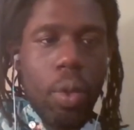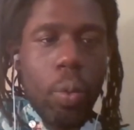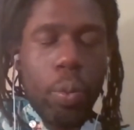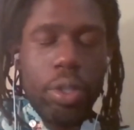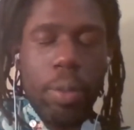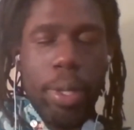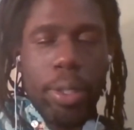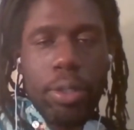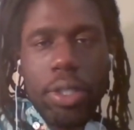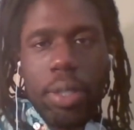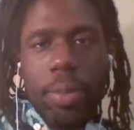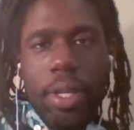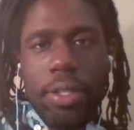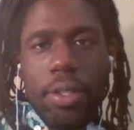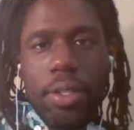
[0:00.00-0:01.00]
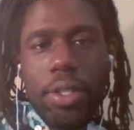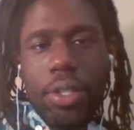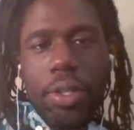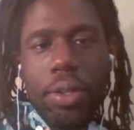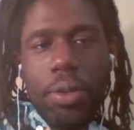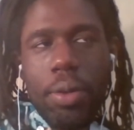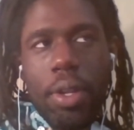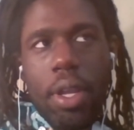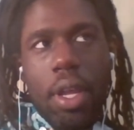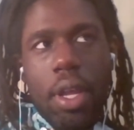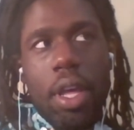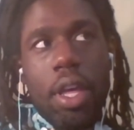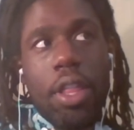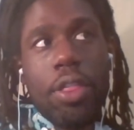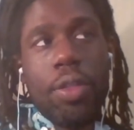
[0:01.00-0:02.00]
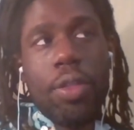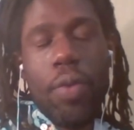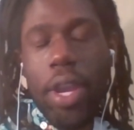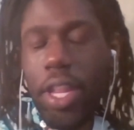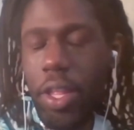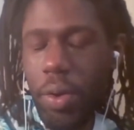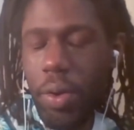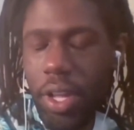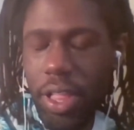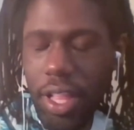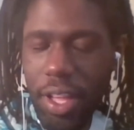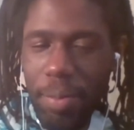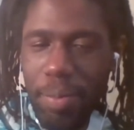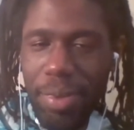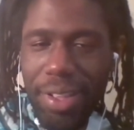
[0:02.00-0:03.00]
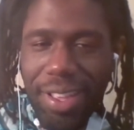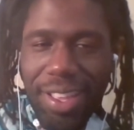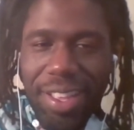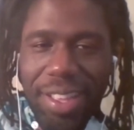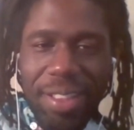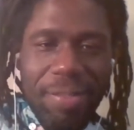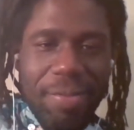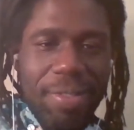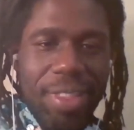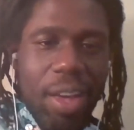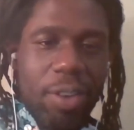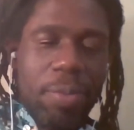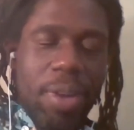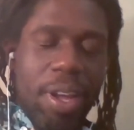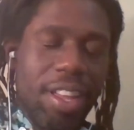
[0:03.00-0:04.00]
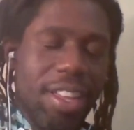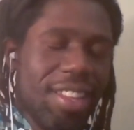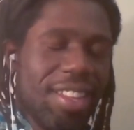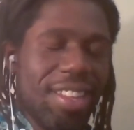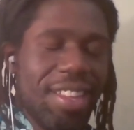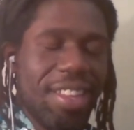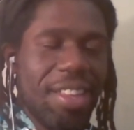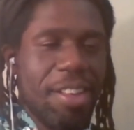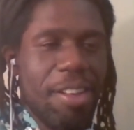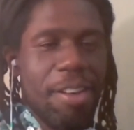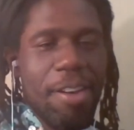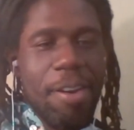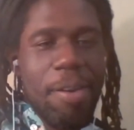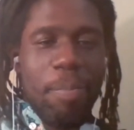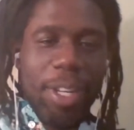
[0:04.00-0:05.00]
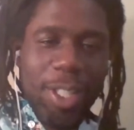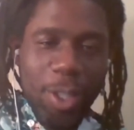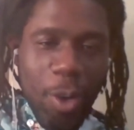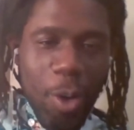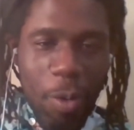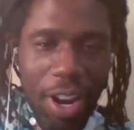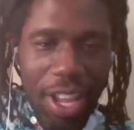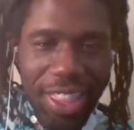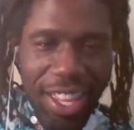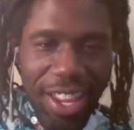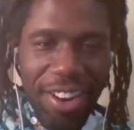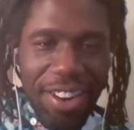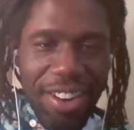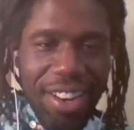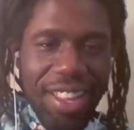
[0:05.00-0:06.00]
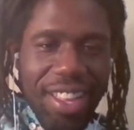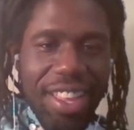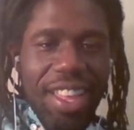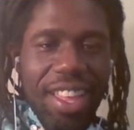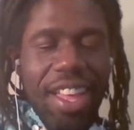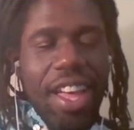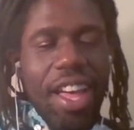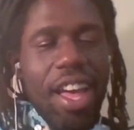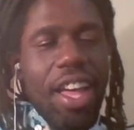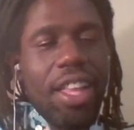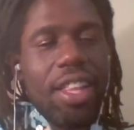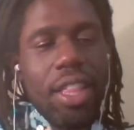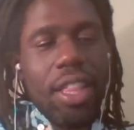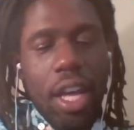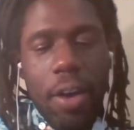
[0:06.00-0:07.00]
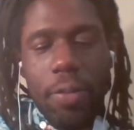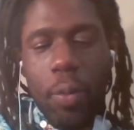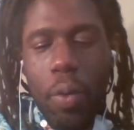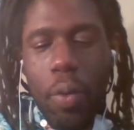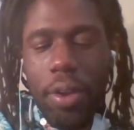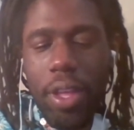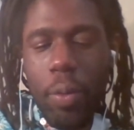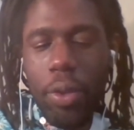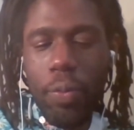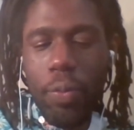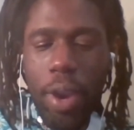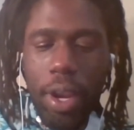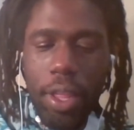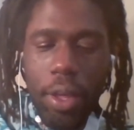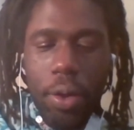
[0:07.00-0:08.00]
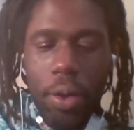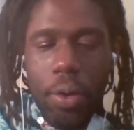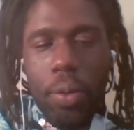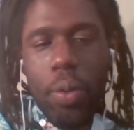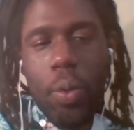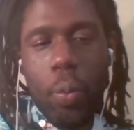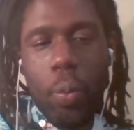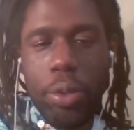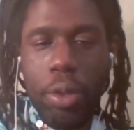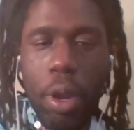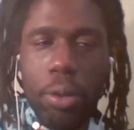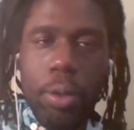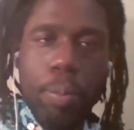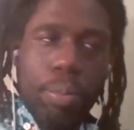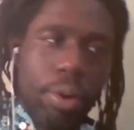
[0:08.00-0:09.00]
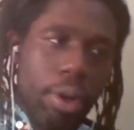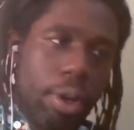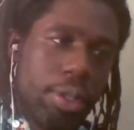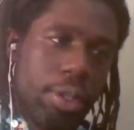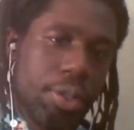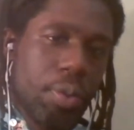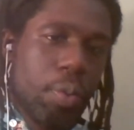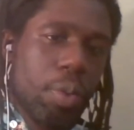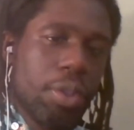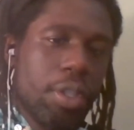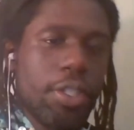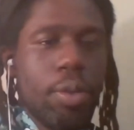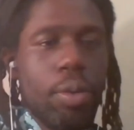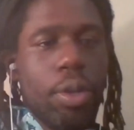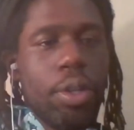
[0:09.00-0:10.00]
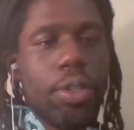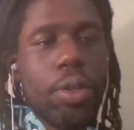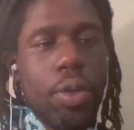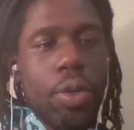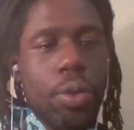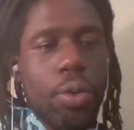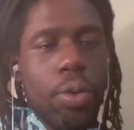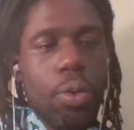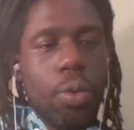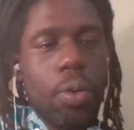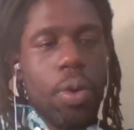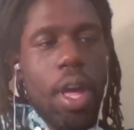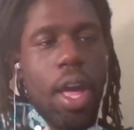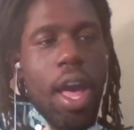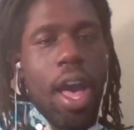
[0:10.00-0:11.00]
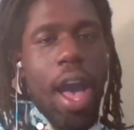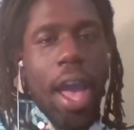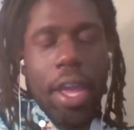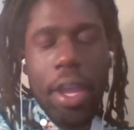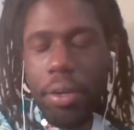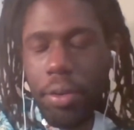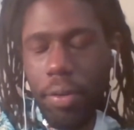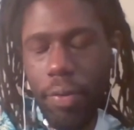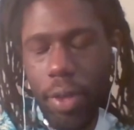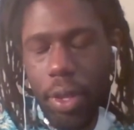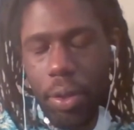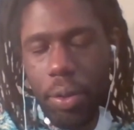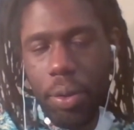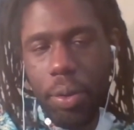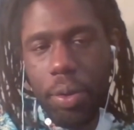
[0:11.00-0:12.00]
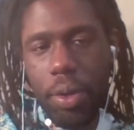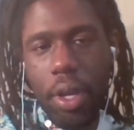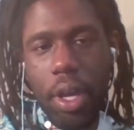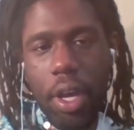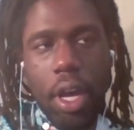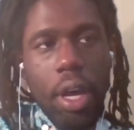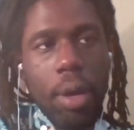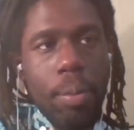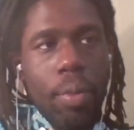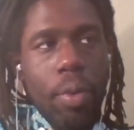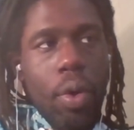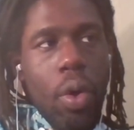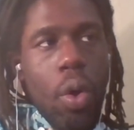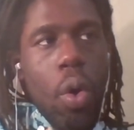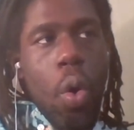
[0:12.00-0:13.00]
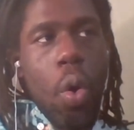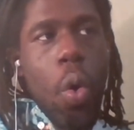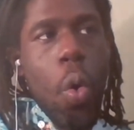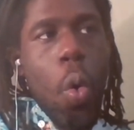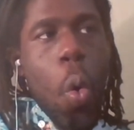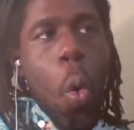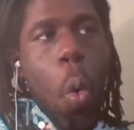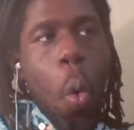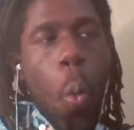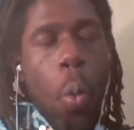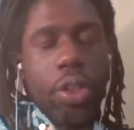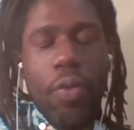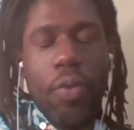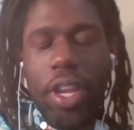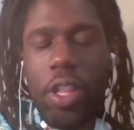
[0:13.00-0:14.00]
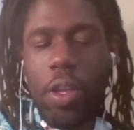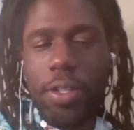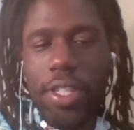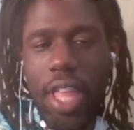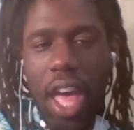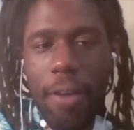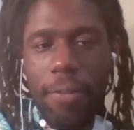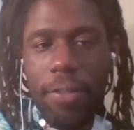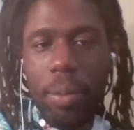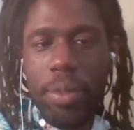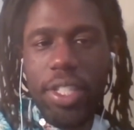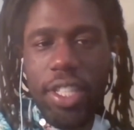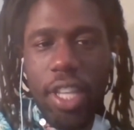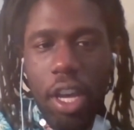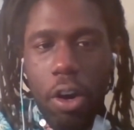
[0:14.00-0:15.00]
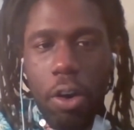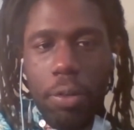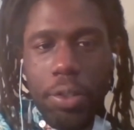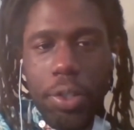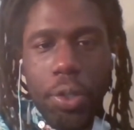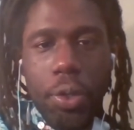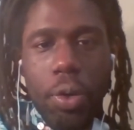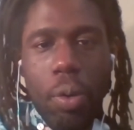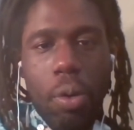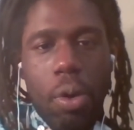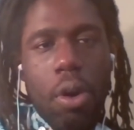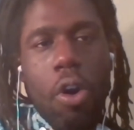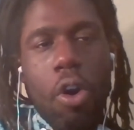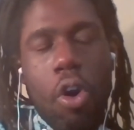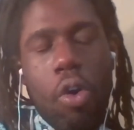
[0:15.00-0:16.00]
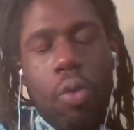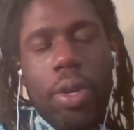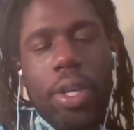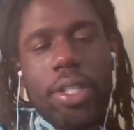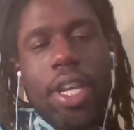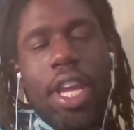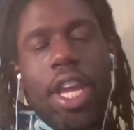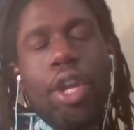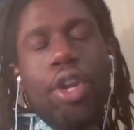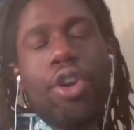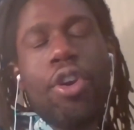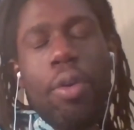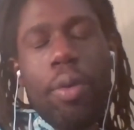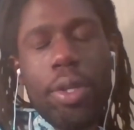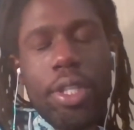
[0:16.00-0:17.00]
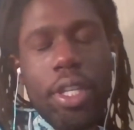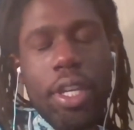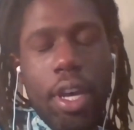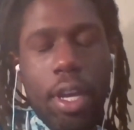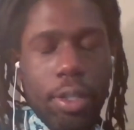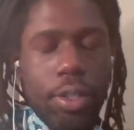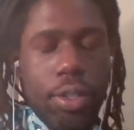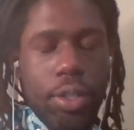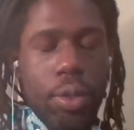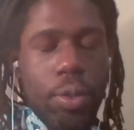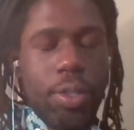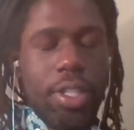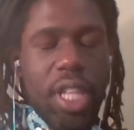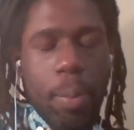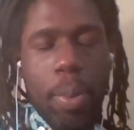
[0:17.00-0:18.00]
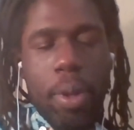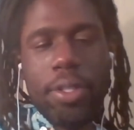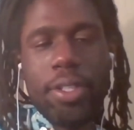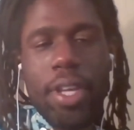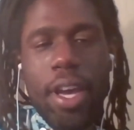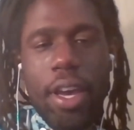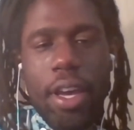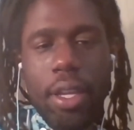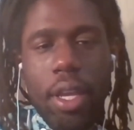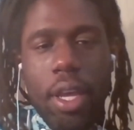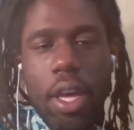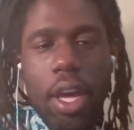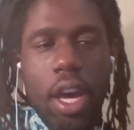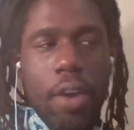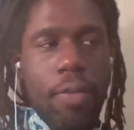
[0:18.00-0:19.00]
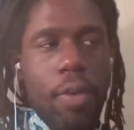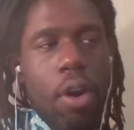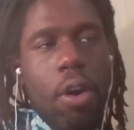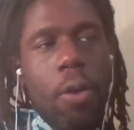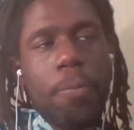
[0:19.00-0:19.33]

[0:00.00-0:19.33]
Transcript: the Mentorship Institute. the radio club. That was my soul right there. Loved working with radio, with Dr. Brooks, with the students who I interviewed, with the radio staff themselves, who were always encouraging us to step outside of our